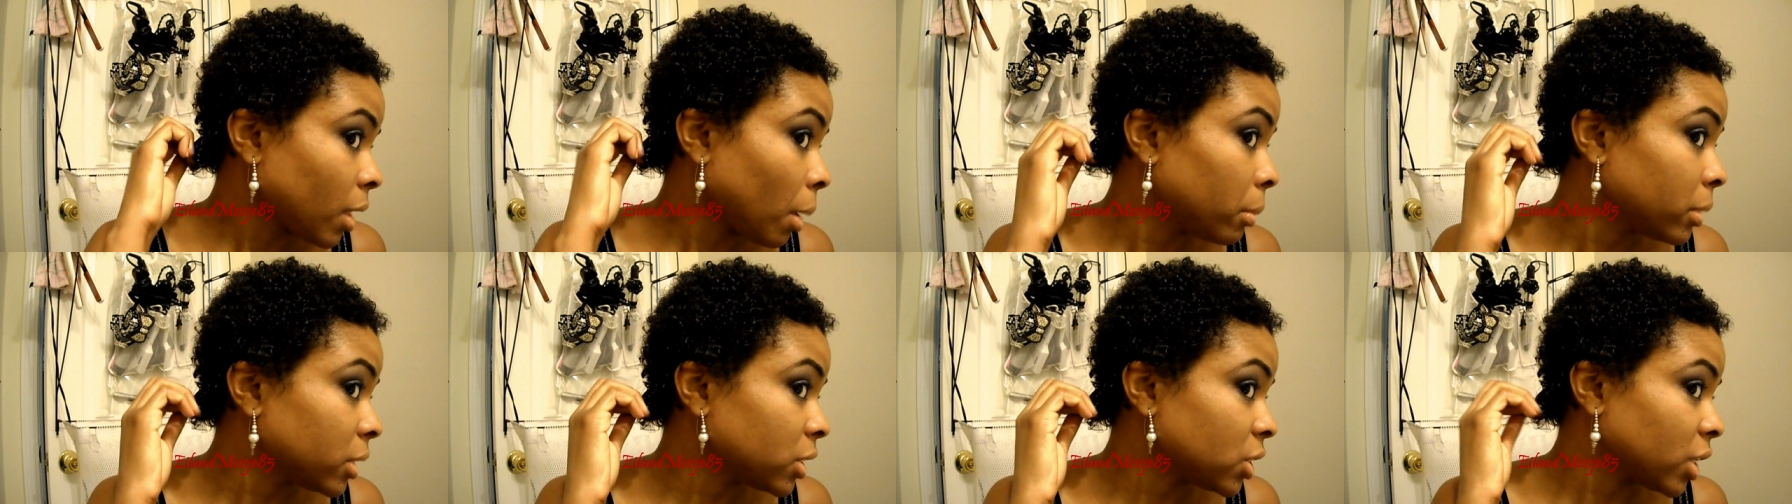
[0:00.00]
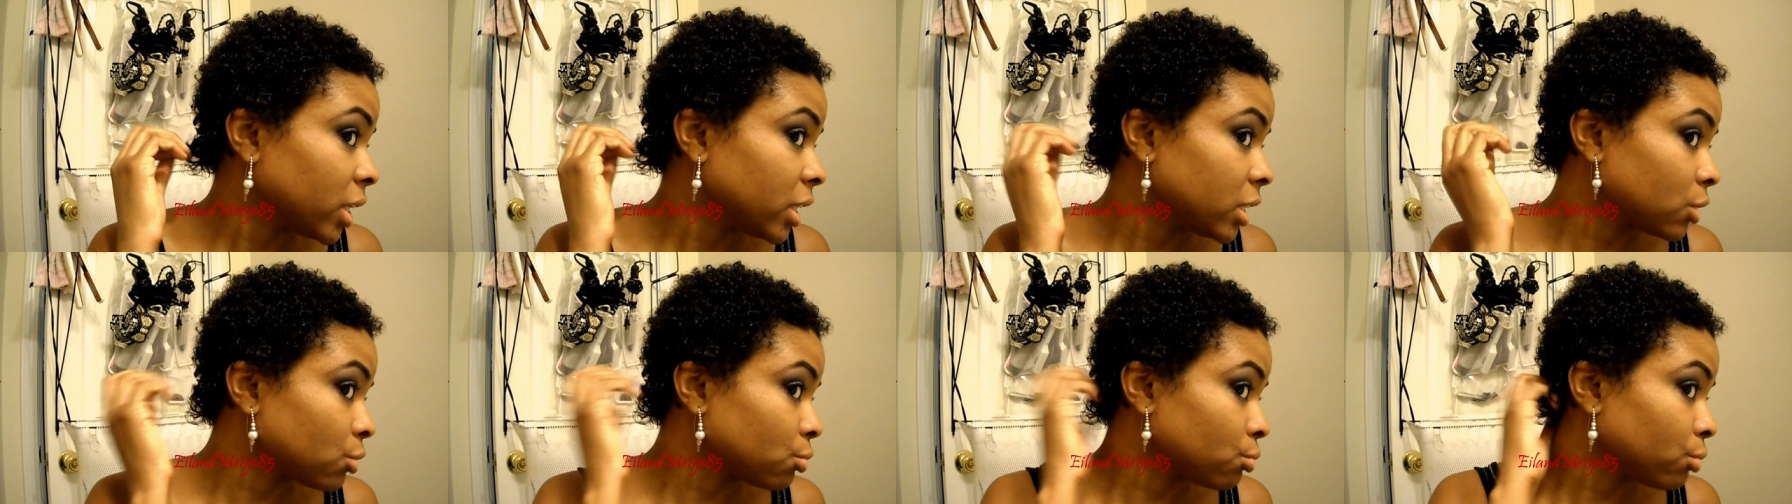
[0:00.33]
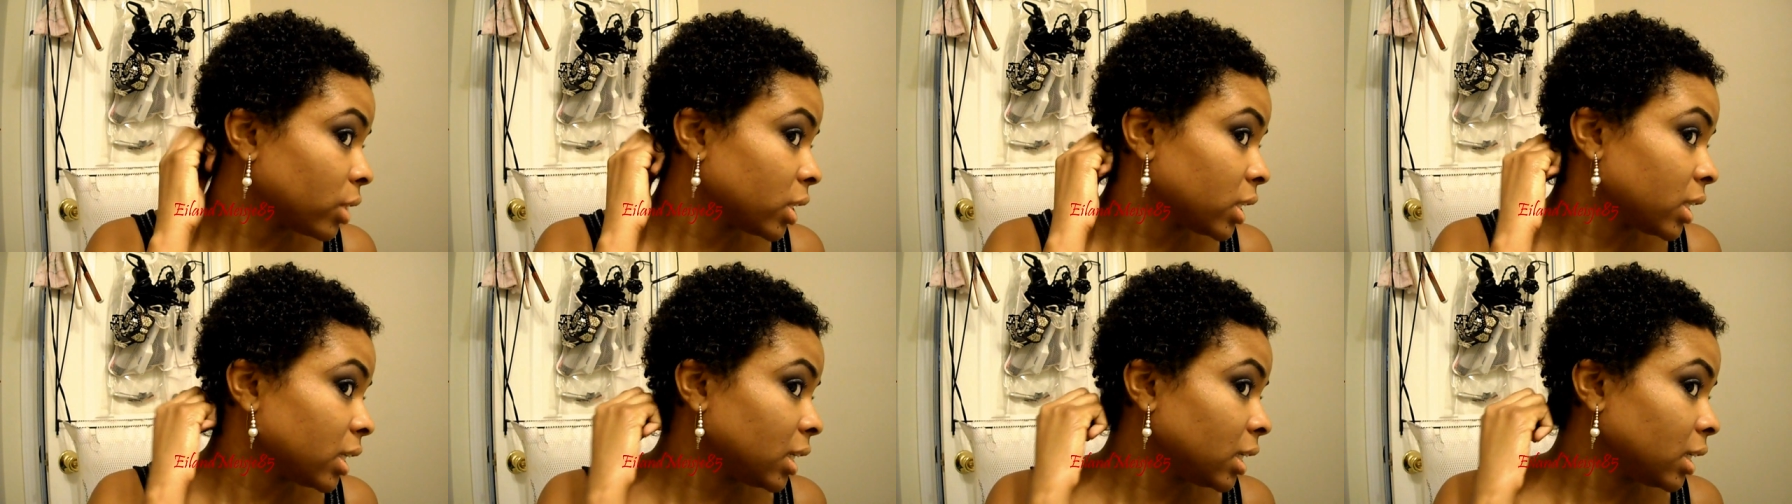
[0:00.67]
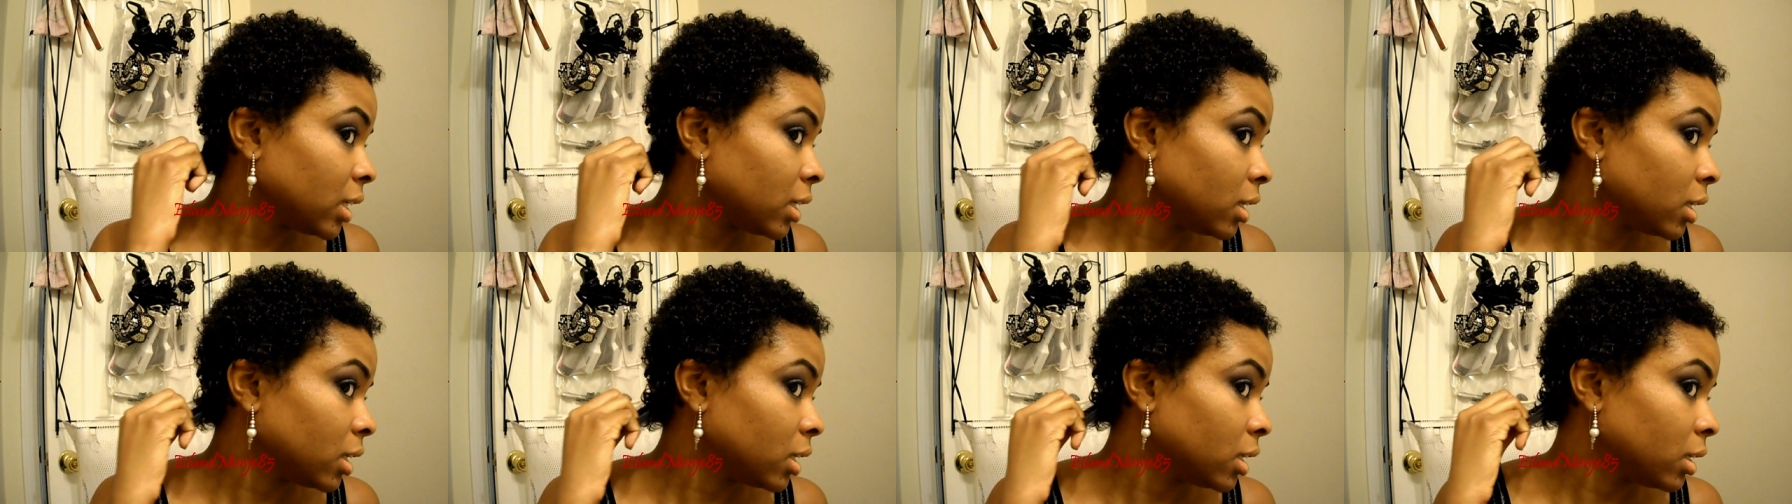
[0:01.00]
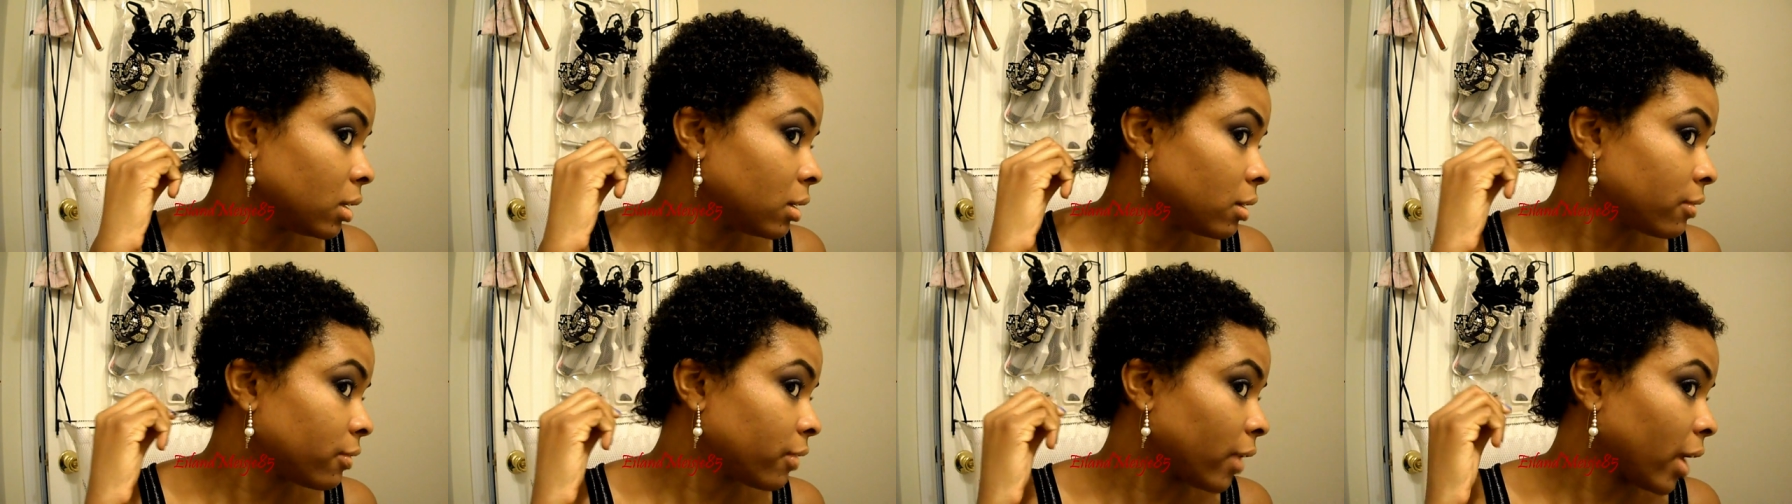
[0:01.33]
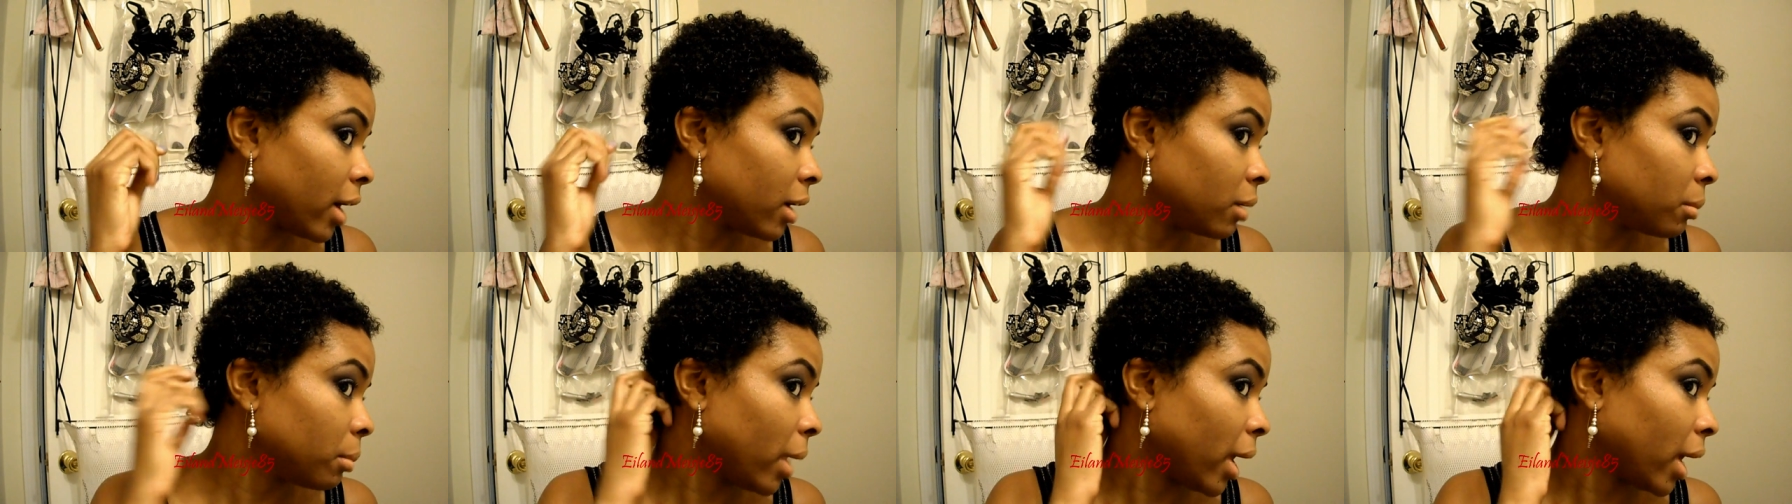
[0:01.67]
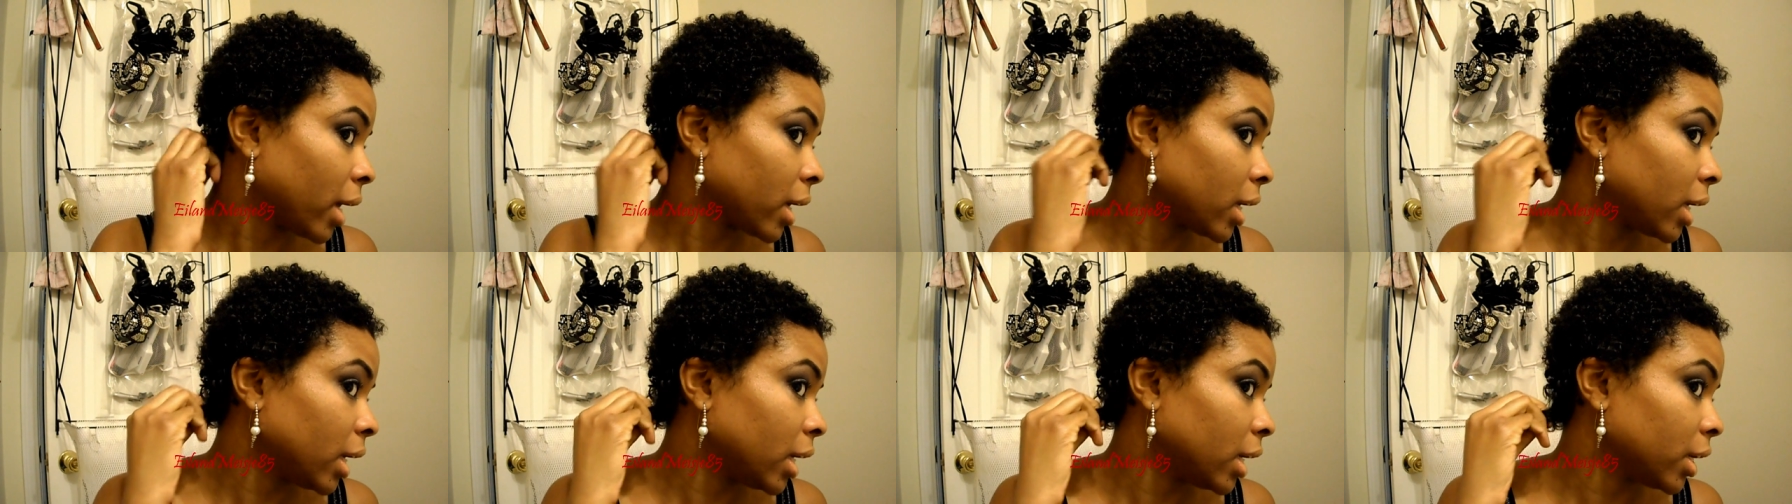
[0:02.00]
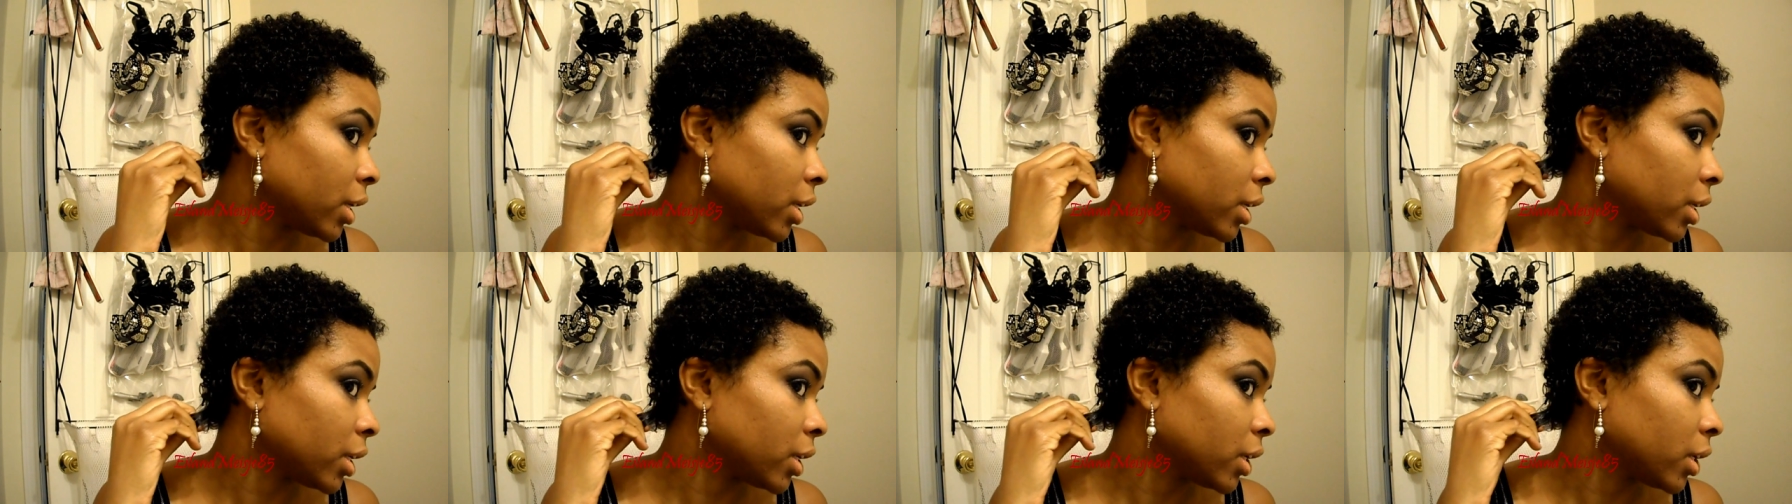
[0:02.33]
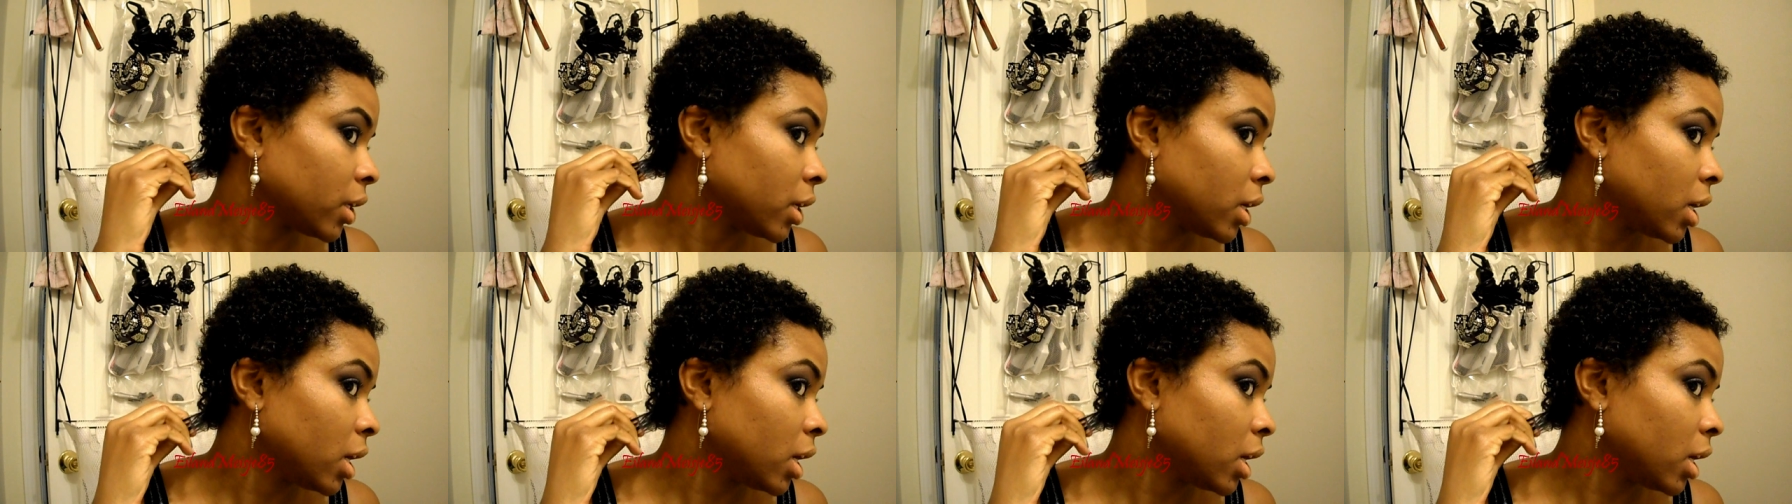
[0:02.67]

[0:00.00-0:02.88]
but yeah, it's really fine back hair.